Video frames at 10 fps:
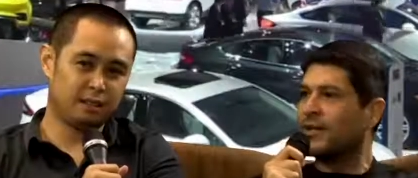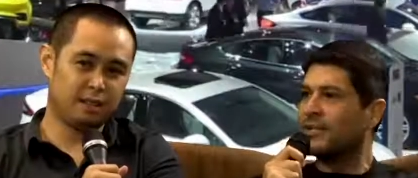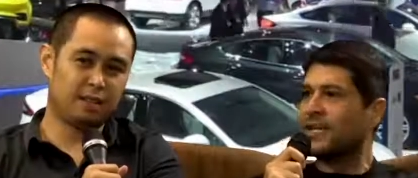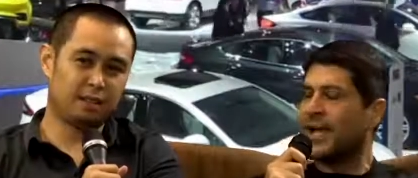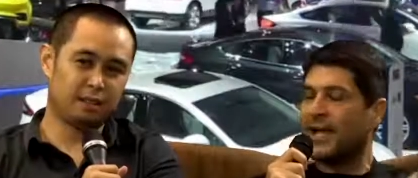
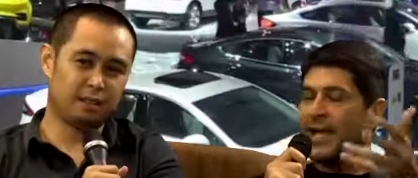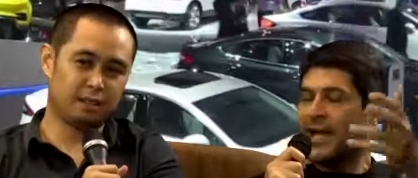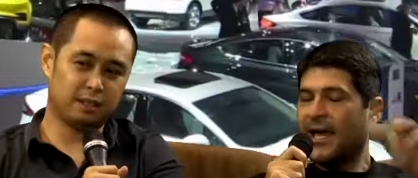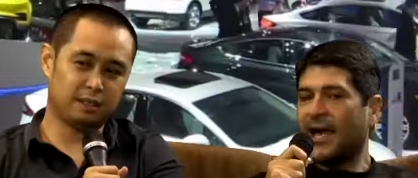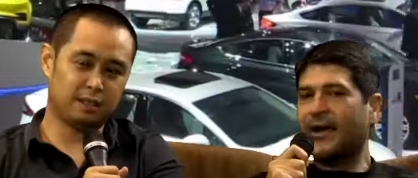Speaker 1: And this guy,
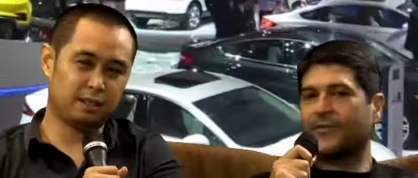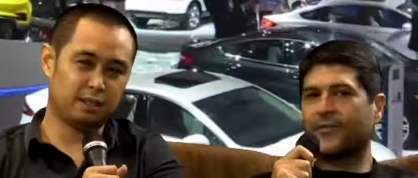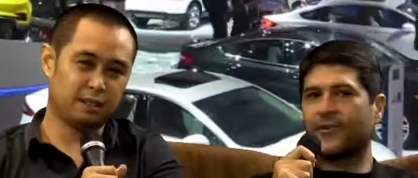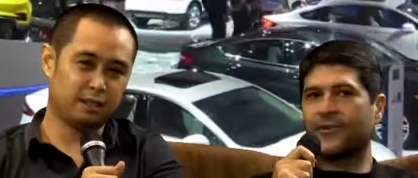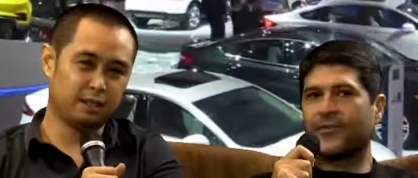
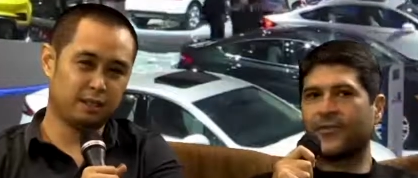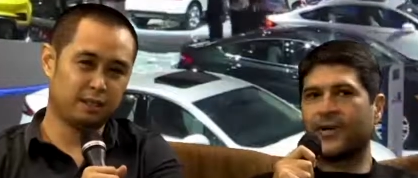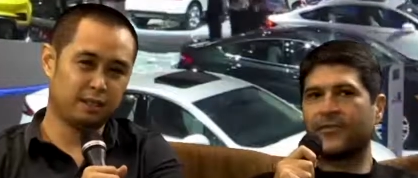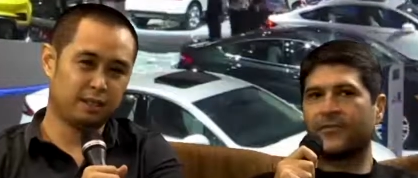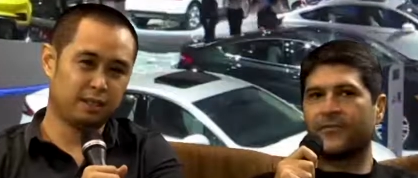after
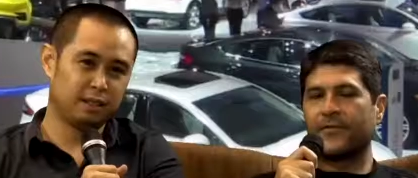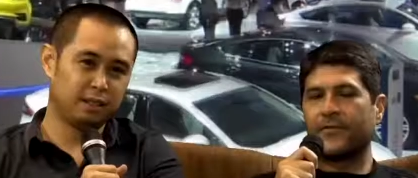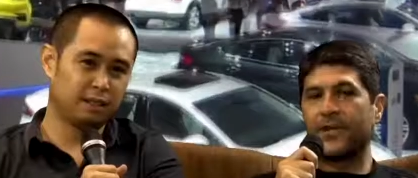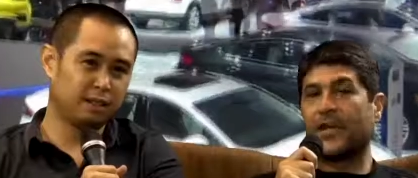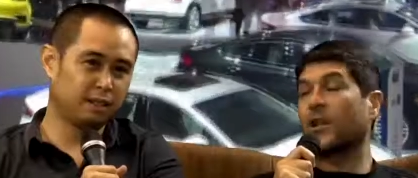
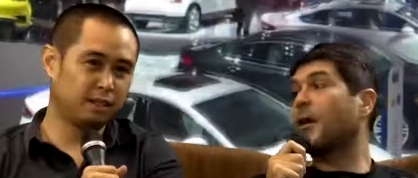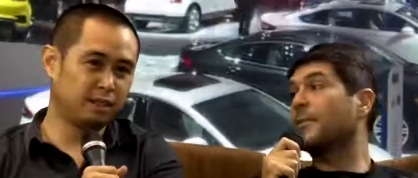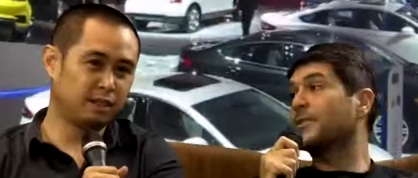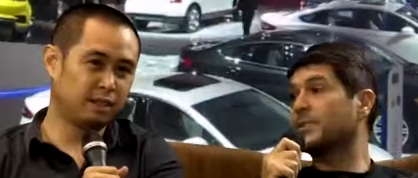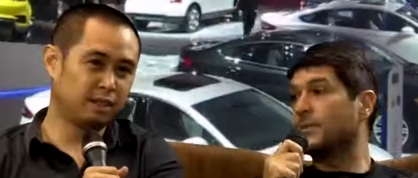350
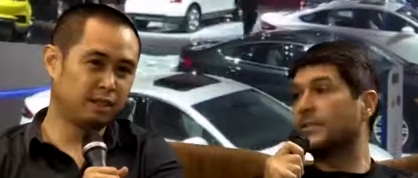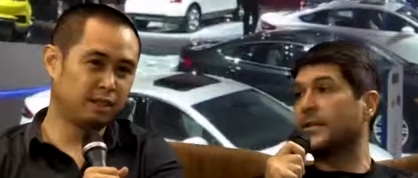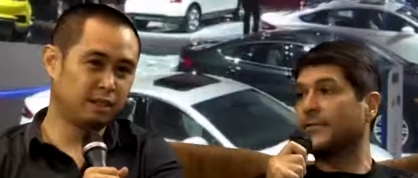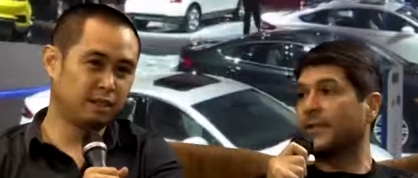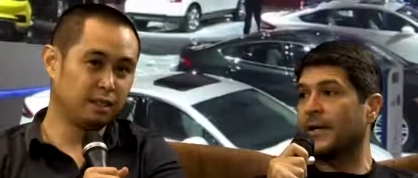kilometers he was
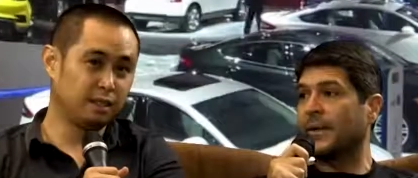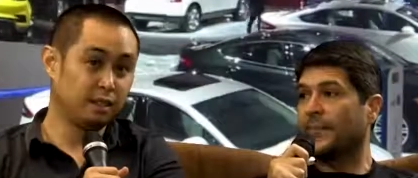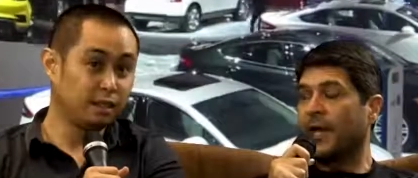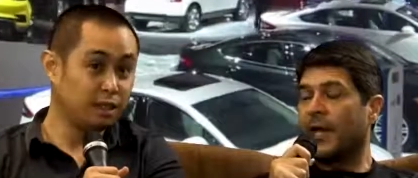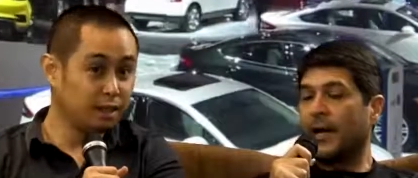given there,
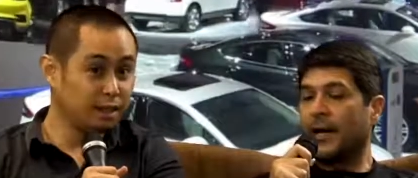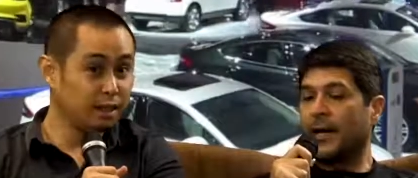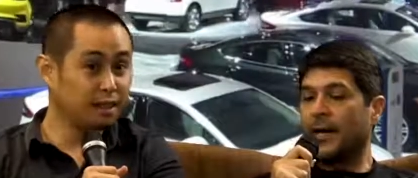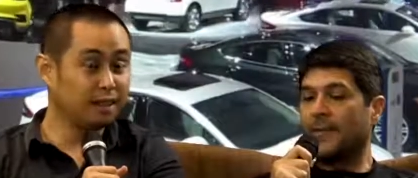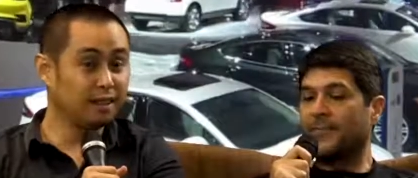
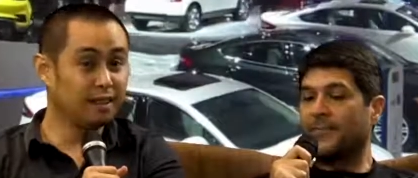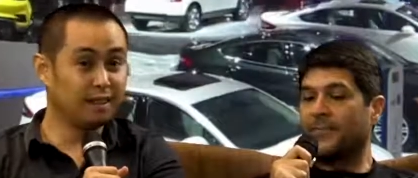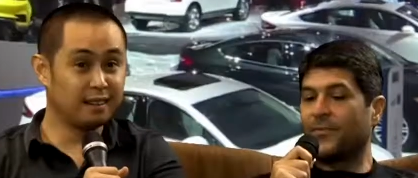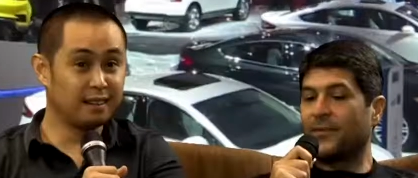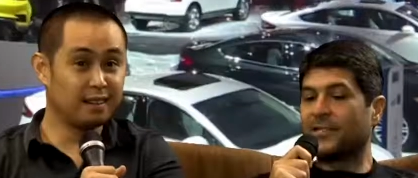
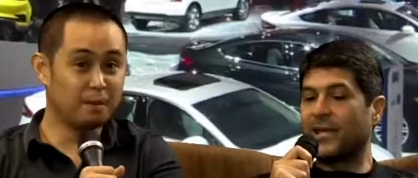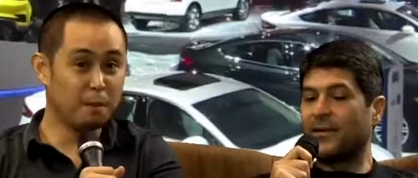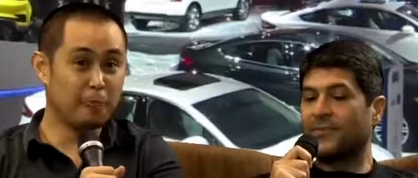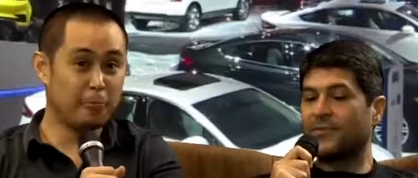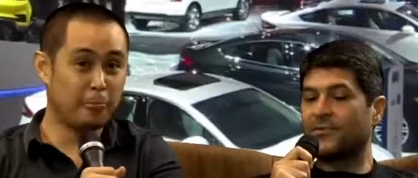was
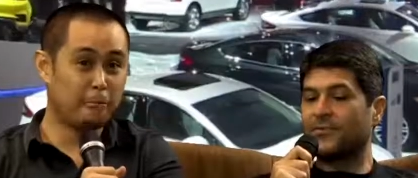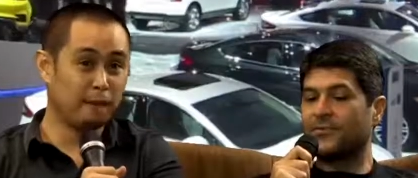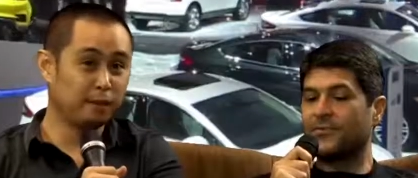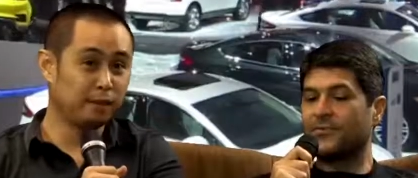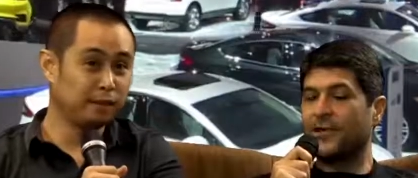able
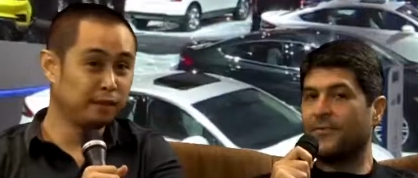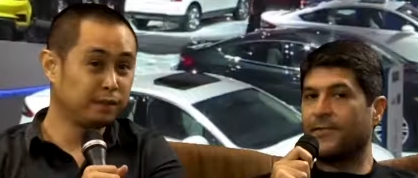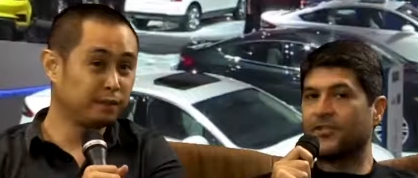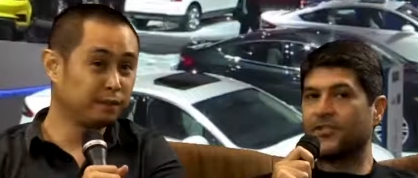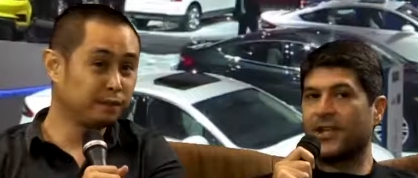to, he
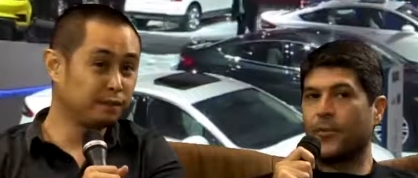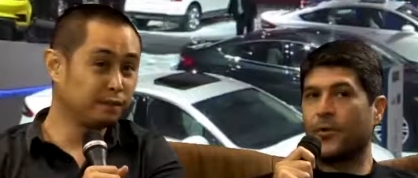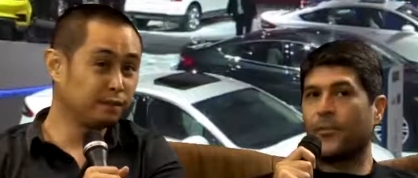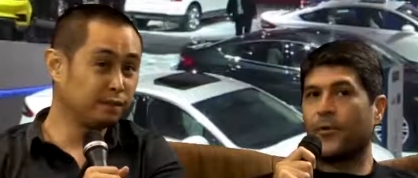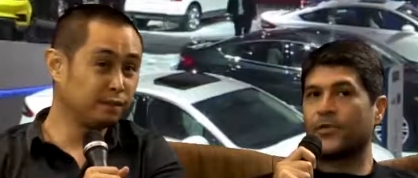finished the day
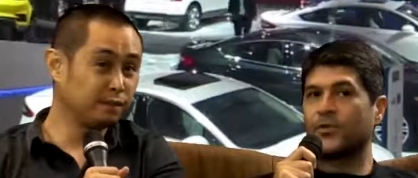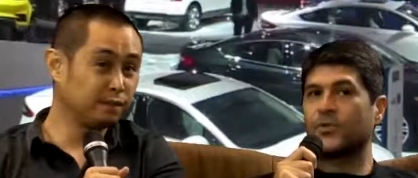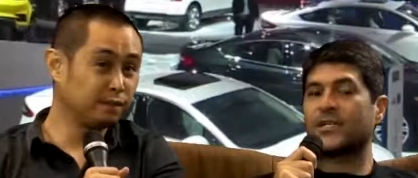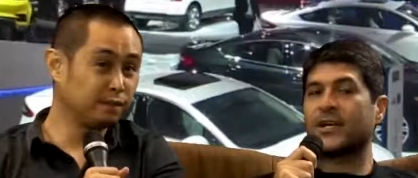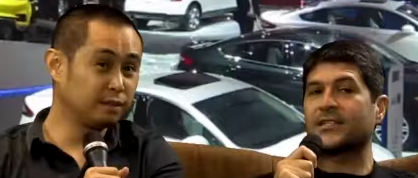
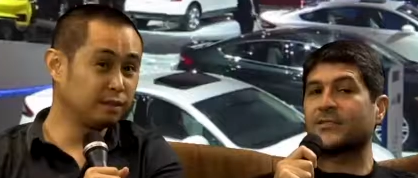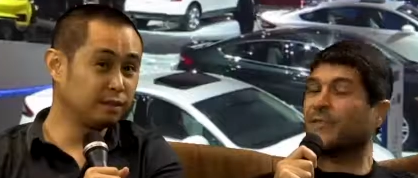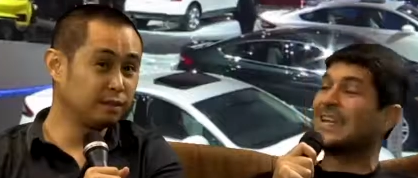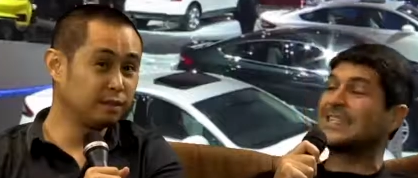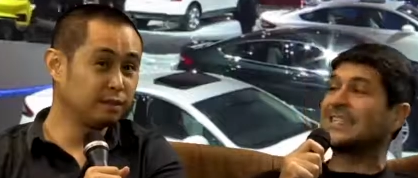1.2 seconds
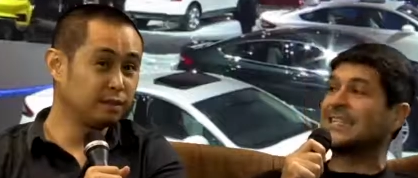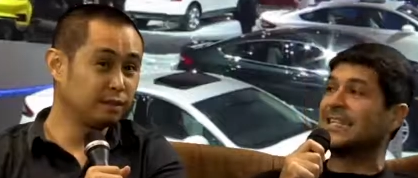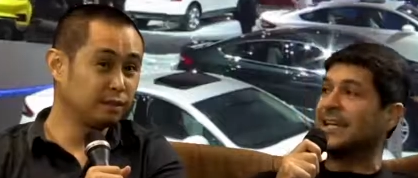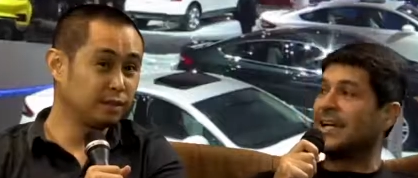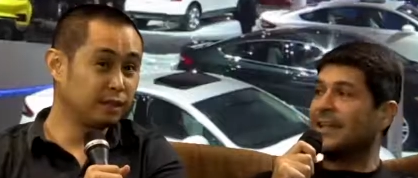faster
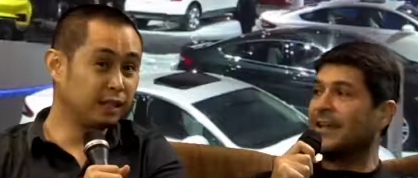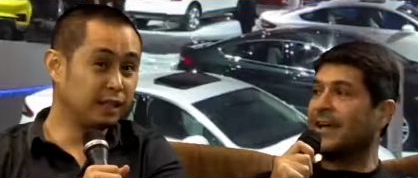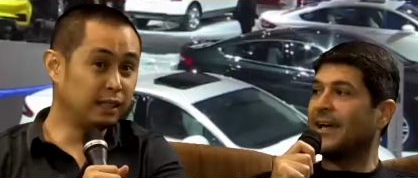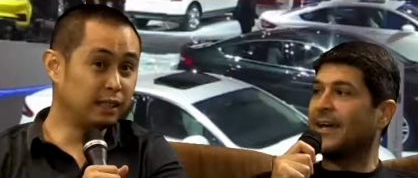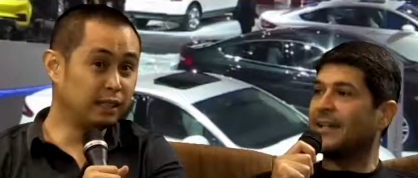
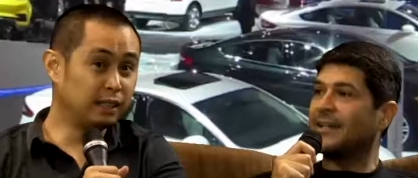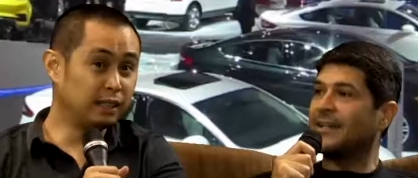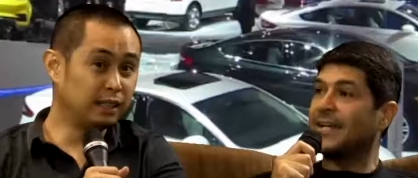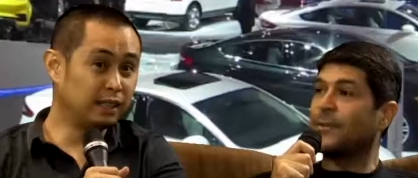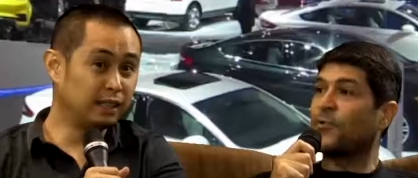
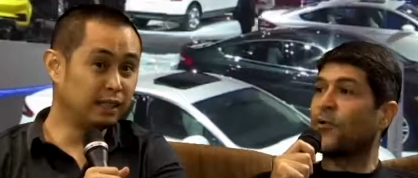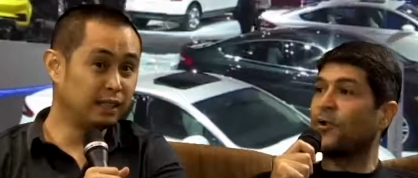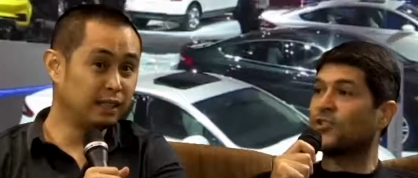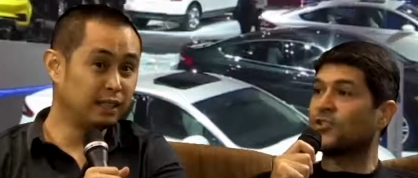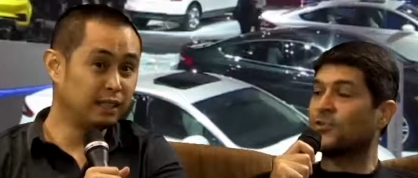than Nick
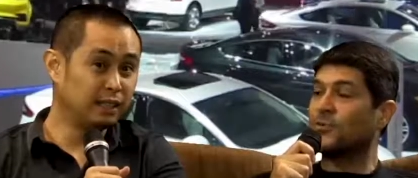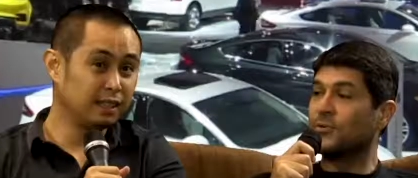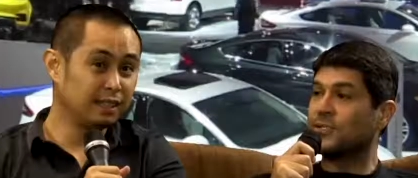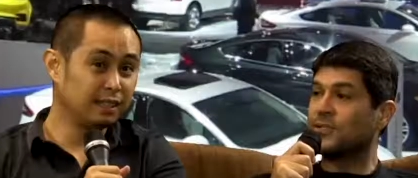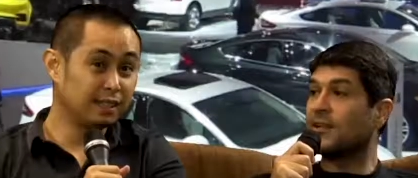Prost,
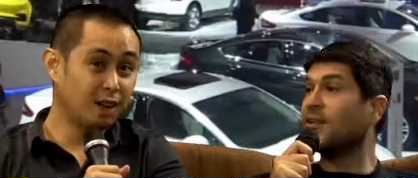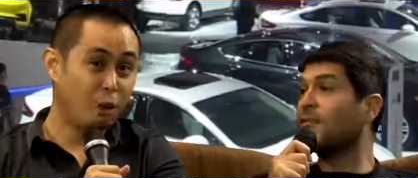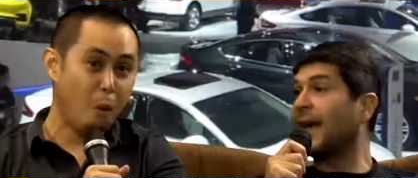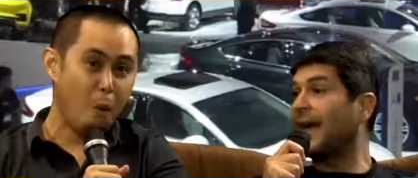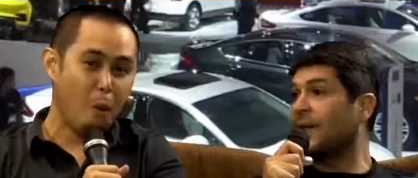who is the son
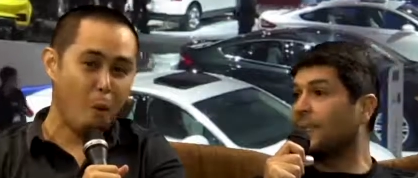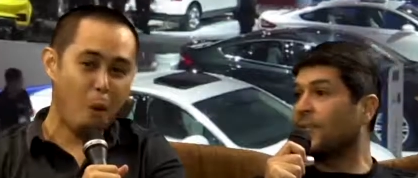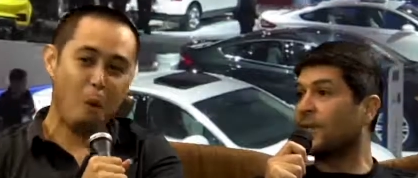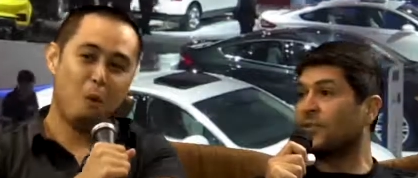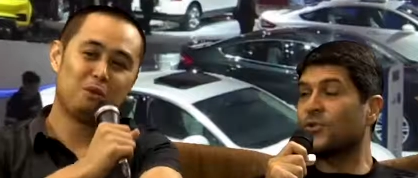of Alain
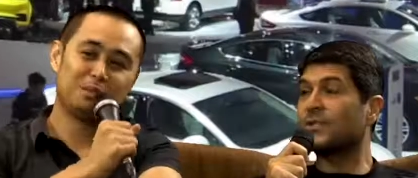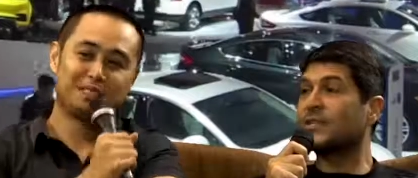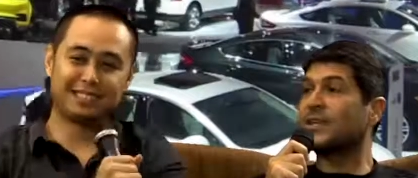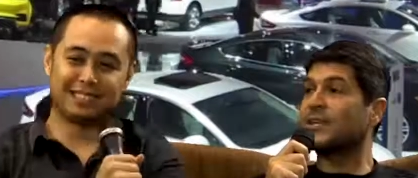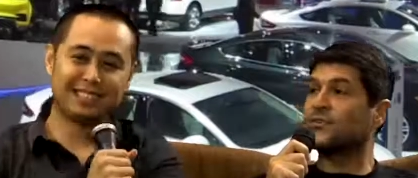Prost, who is
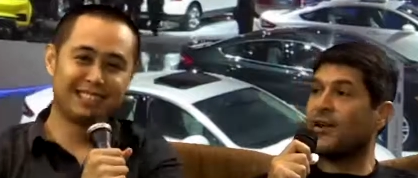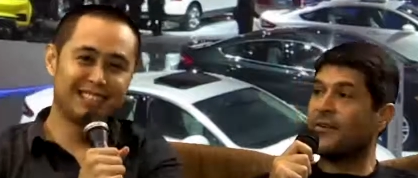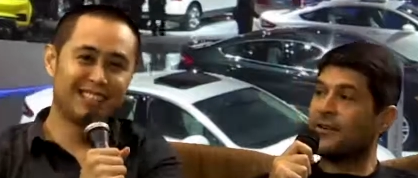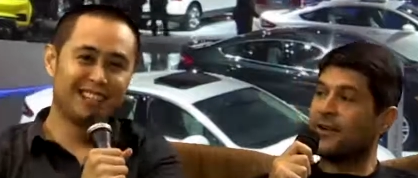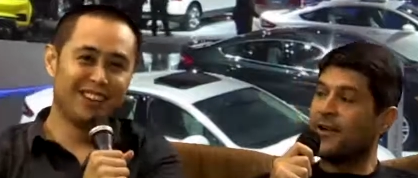the test driver